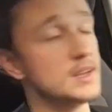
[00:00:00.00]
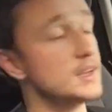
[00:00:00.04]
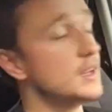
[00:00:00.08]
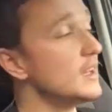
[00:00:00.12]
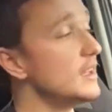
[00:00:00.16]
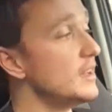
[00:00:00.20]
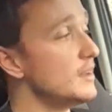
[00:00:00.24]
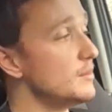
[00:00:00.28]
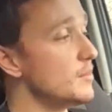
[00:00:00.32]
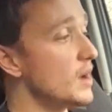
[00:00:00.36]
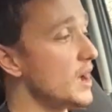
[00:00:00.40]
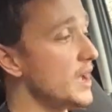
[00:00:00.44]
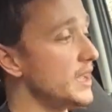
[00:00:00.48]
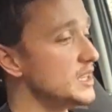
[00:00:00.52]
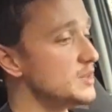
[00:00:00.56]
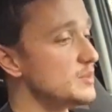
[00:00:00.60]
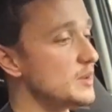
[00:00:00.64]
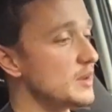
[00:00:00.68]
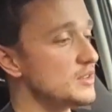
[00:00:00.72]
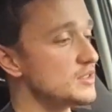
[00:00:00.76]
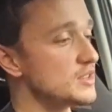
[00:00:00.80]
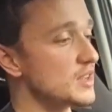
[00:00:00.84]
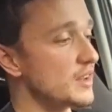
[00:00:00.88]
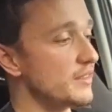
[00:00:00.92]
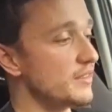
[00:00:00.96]
In my
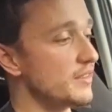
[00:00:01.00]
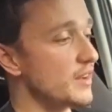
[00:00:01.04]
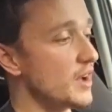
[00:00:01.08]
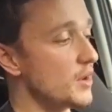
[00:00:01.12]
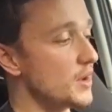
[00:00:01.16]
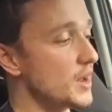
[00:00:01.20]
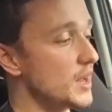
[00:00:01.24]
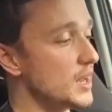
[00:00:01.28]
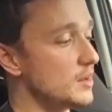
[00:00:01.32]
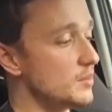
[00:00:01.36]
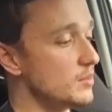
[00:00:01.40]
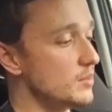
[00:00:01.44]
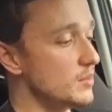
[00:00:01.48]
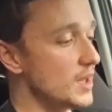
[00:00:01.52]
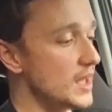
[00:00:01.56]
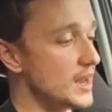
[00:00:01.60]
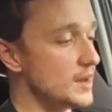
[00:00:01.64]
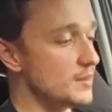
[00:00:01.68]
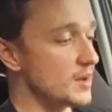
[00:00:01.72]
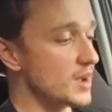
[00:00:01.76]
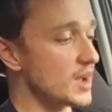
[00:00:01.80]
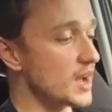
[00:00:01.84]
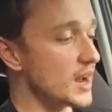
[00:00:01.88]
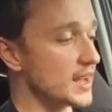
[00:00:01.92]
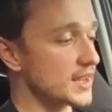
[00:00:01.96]
experience, I've found any
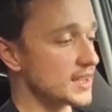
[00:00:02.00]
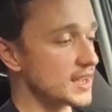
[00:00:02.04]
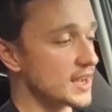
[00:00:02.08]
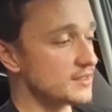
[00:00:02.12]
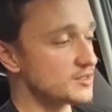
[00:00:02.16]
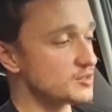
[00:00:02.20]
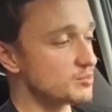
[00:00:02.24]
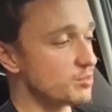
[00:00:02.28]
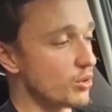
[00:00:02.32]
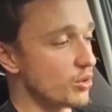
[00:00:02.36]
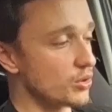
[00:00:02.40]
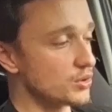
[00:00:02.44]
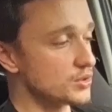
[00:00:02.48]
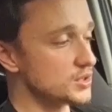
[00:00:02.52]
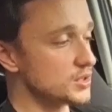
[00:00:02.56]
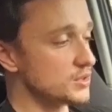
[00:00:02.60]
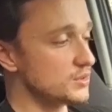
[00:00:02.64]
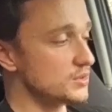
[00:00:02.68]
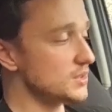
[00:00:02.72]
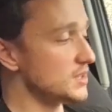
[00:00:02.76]
mechanic I've spoke to